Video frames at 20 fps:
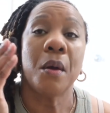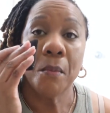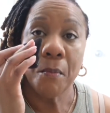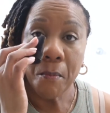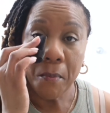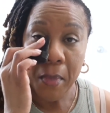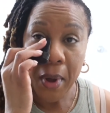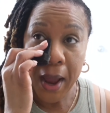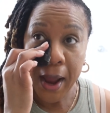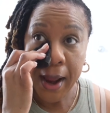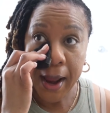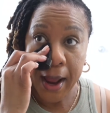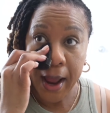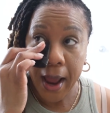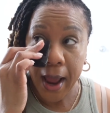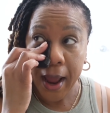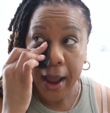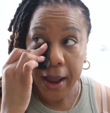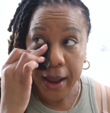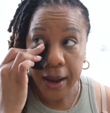my
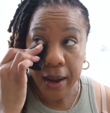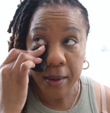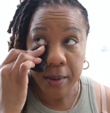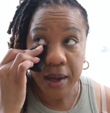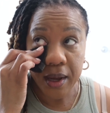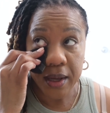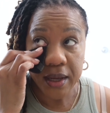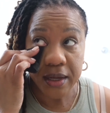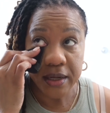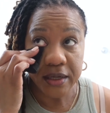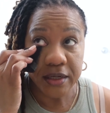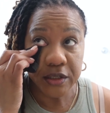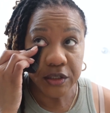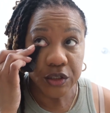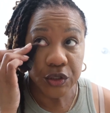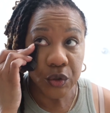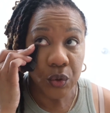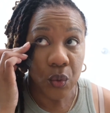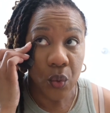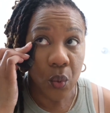eye,
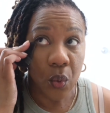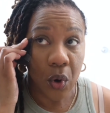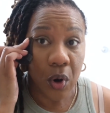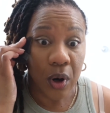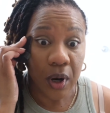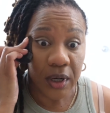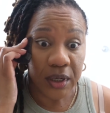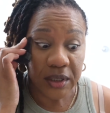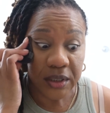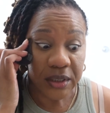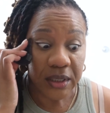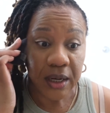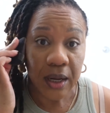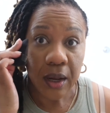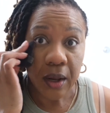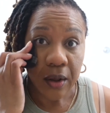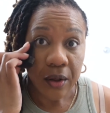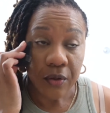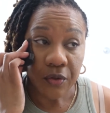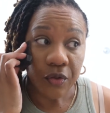because you want
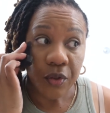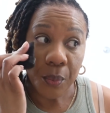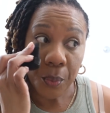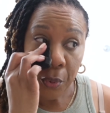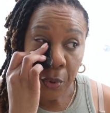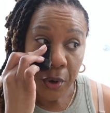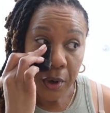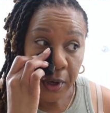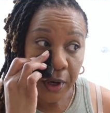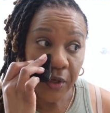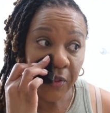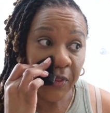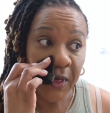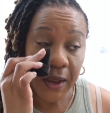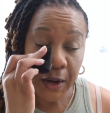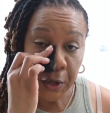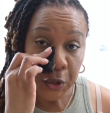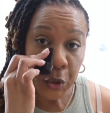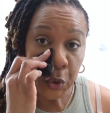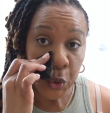the product
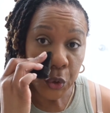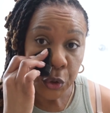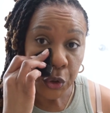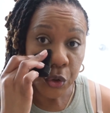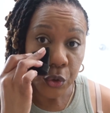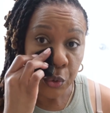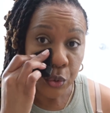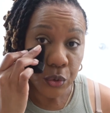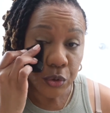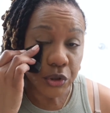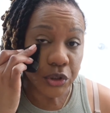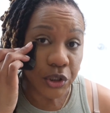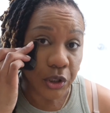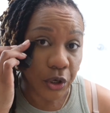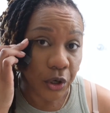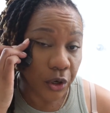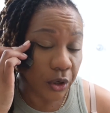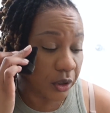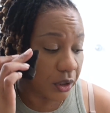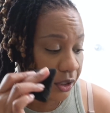that you used
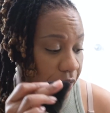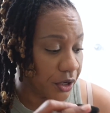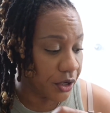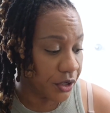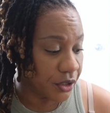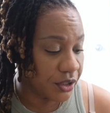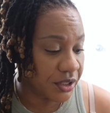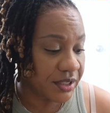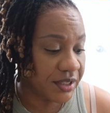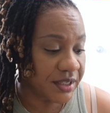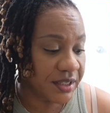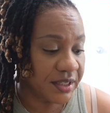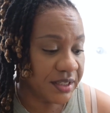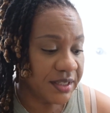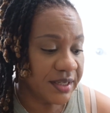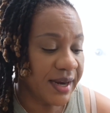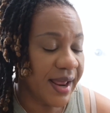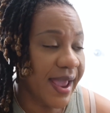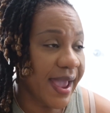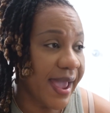earlier to
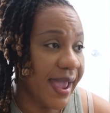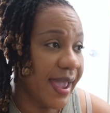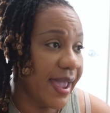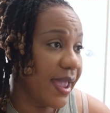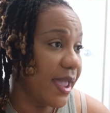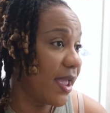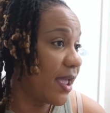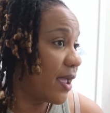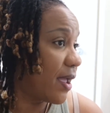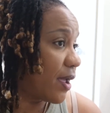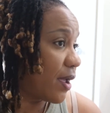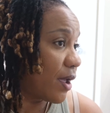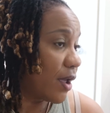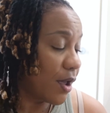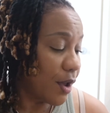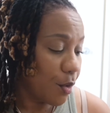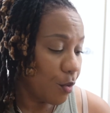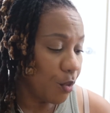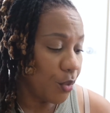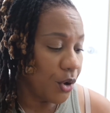stay
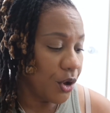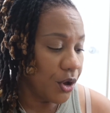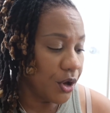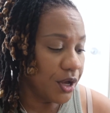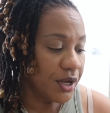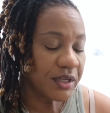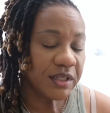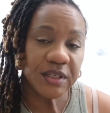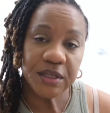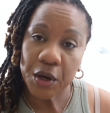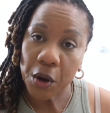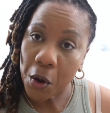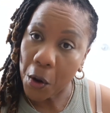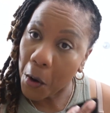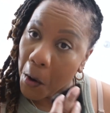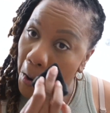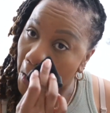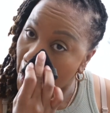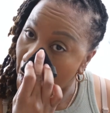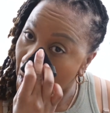put,
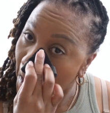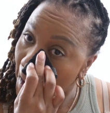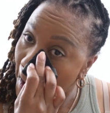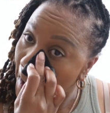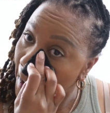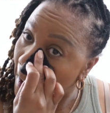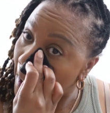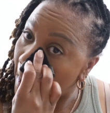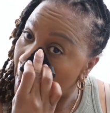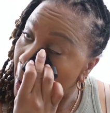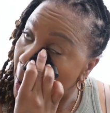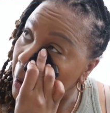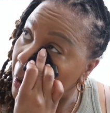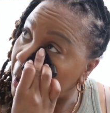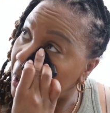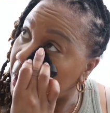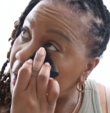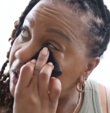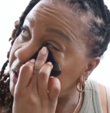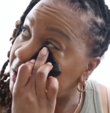
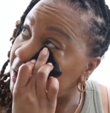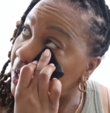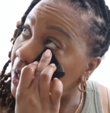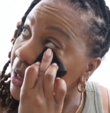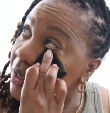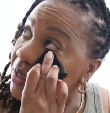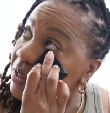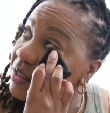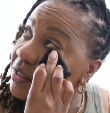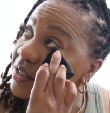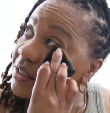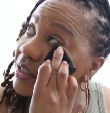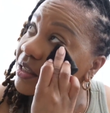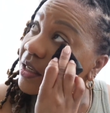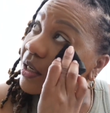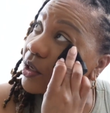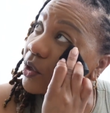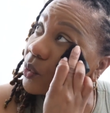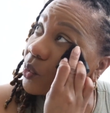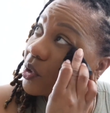because the
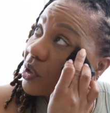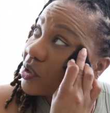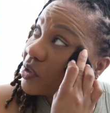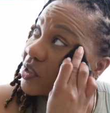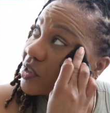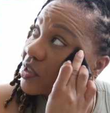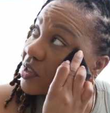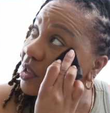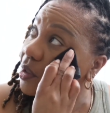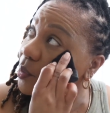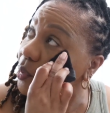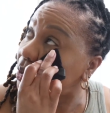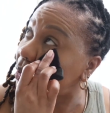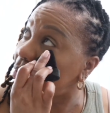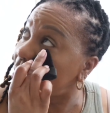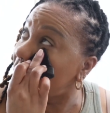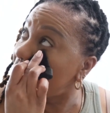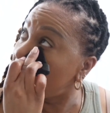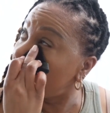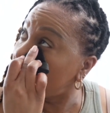concealer will slip
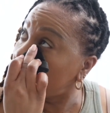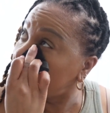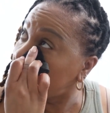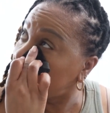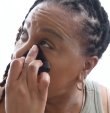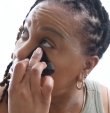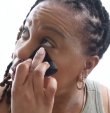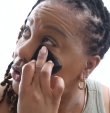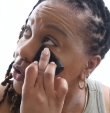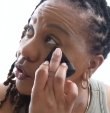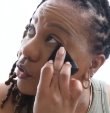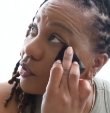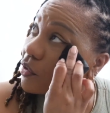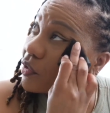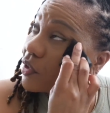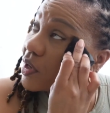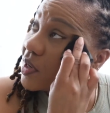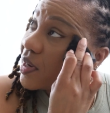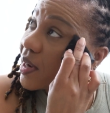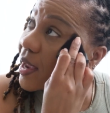around during
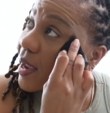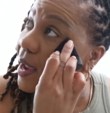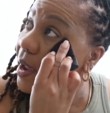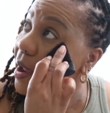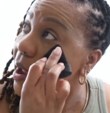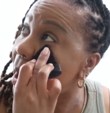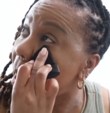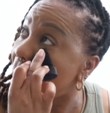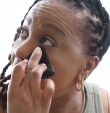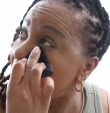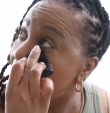the day